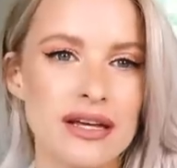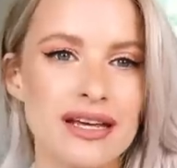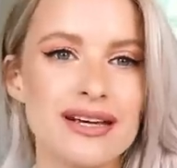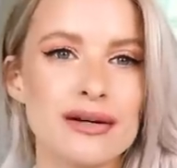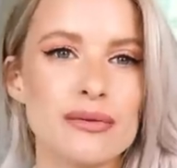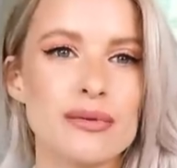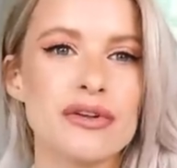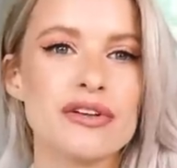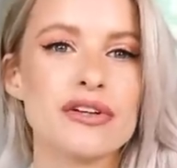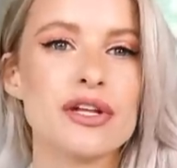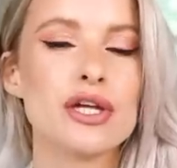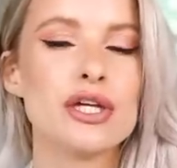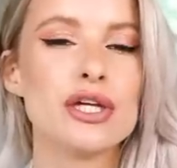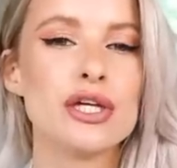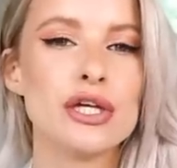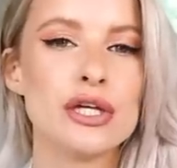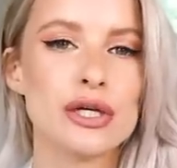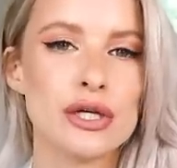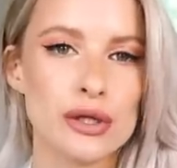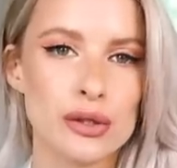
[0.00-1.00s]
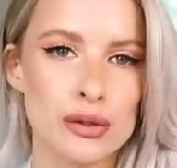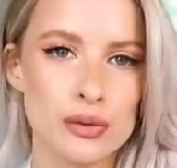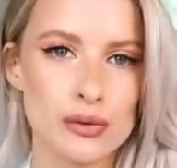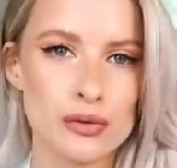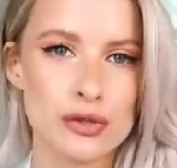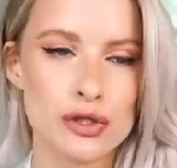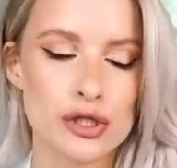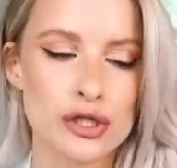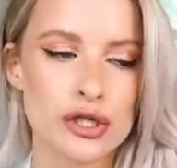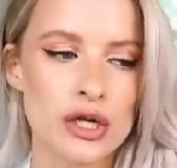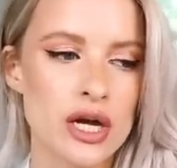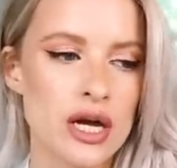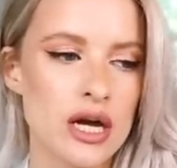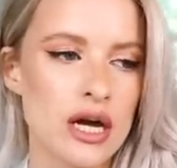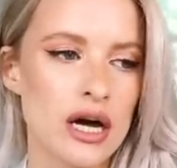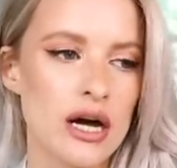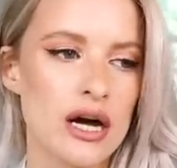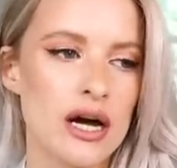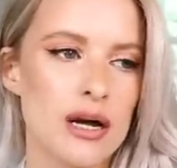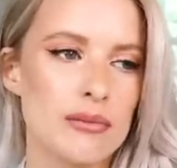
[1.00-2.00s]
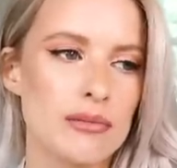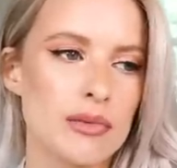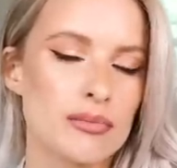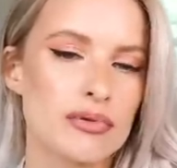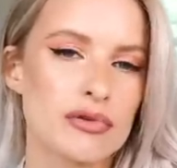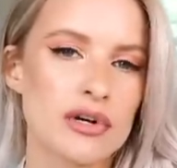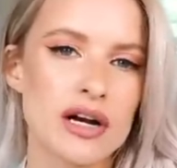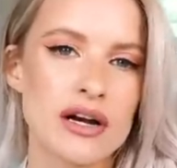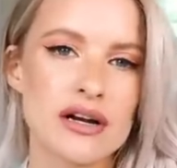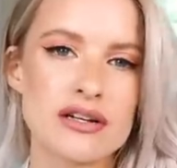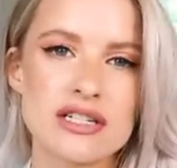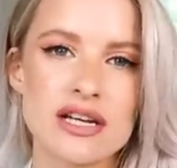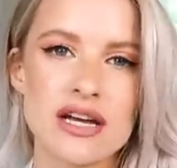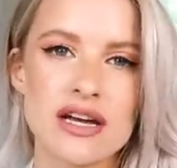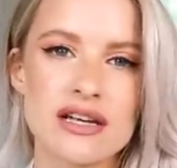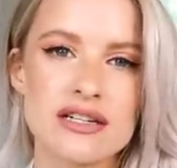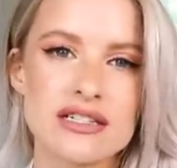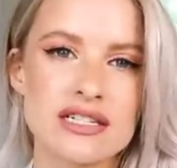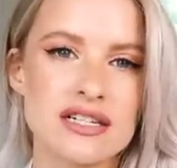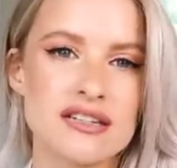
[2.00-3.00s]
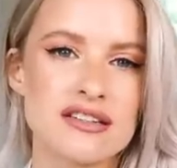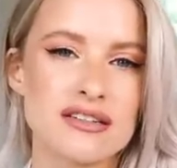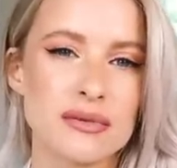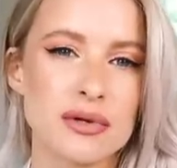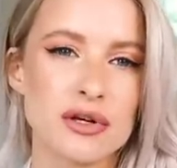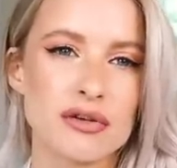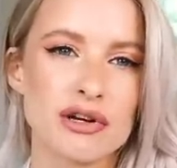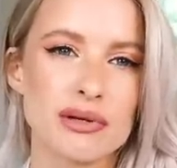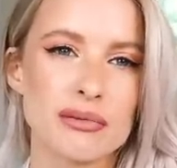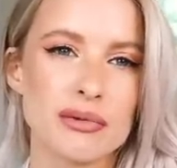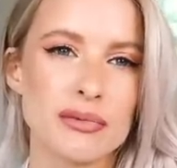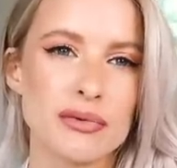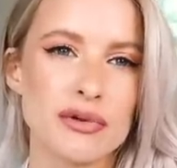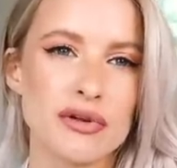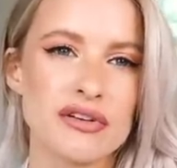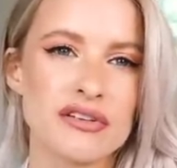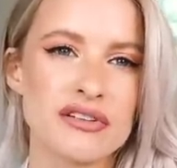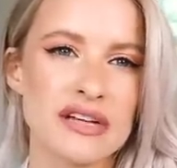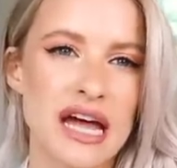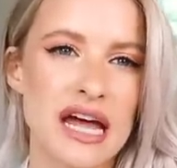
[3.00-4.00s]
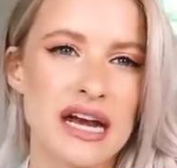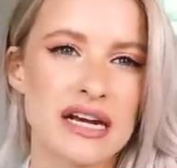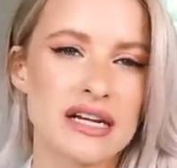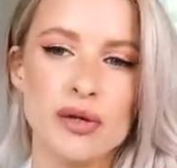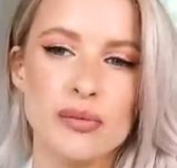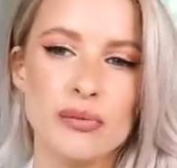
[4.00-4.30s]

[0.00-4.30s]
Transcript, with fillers: It was huge. Um, Prada did some incredible boots then.